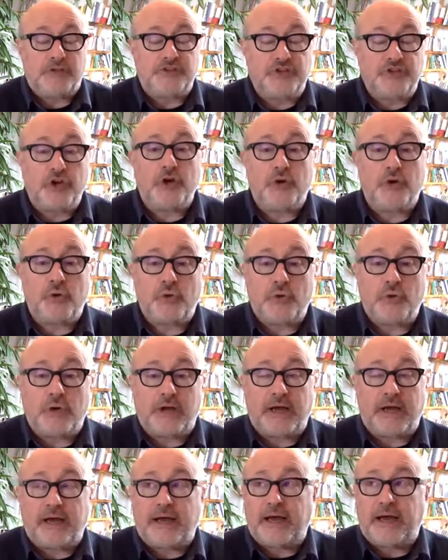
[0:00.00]

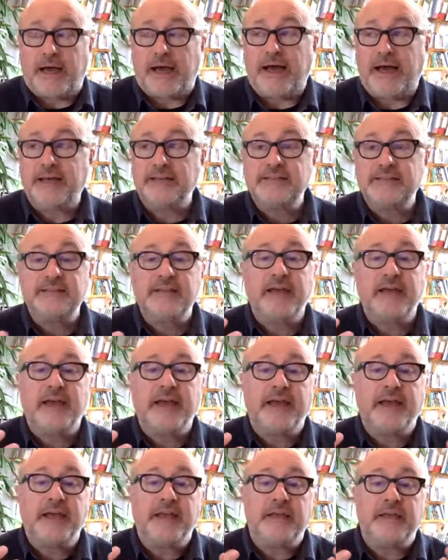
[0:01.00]
So, as
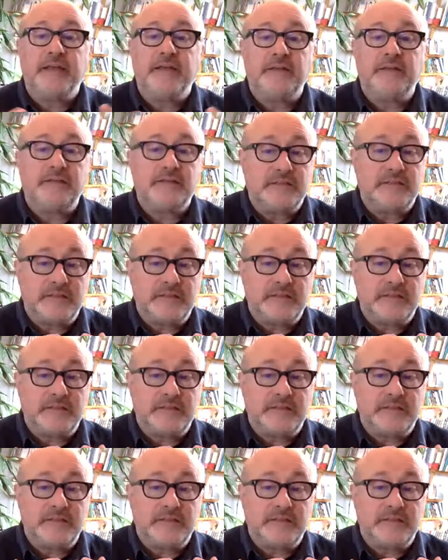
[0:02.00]
a